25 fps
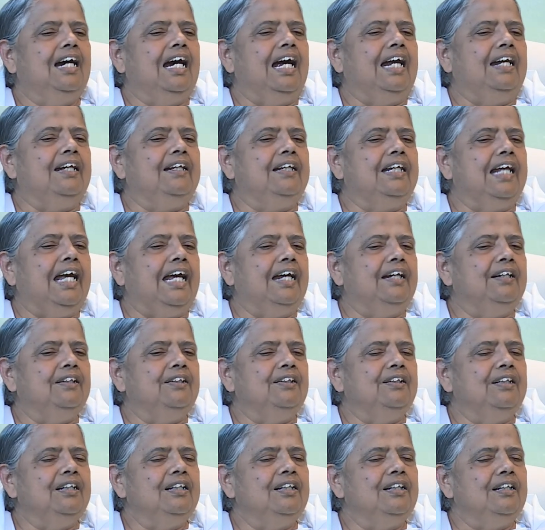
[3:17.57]
and
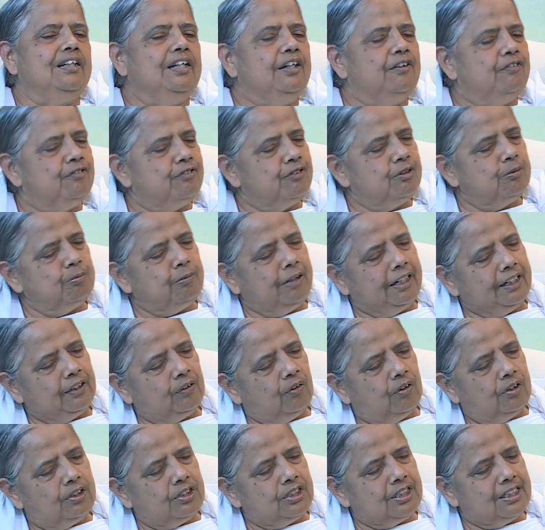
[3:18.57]
then lift my
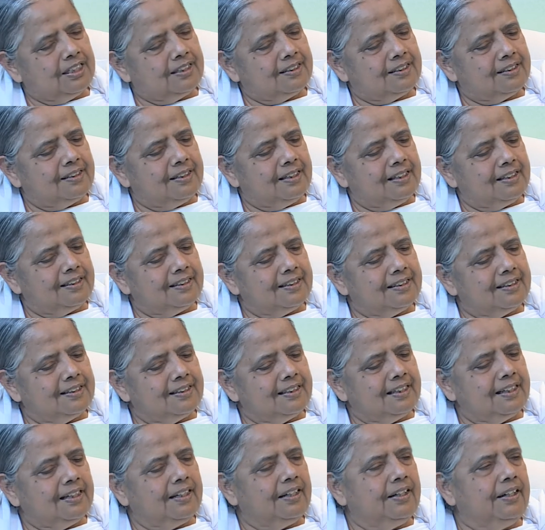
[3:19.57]
consciousness,
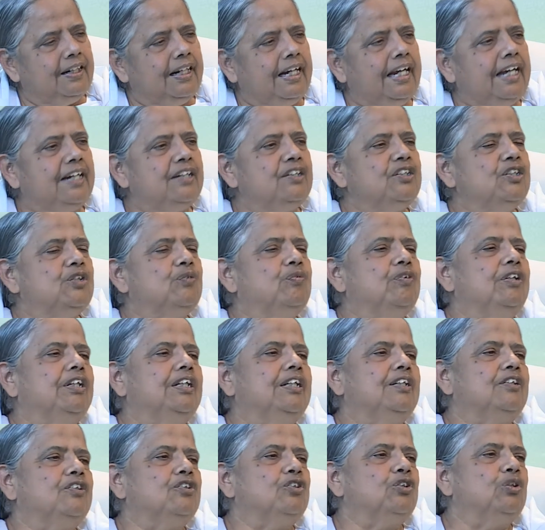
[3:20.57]
connect with
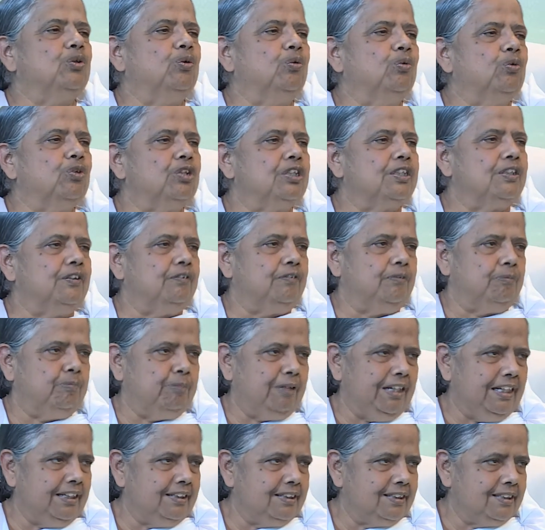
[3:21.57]
the source of
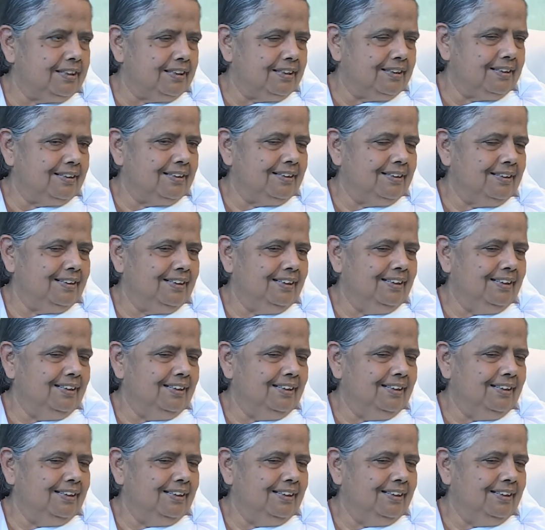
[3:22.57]
peace,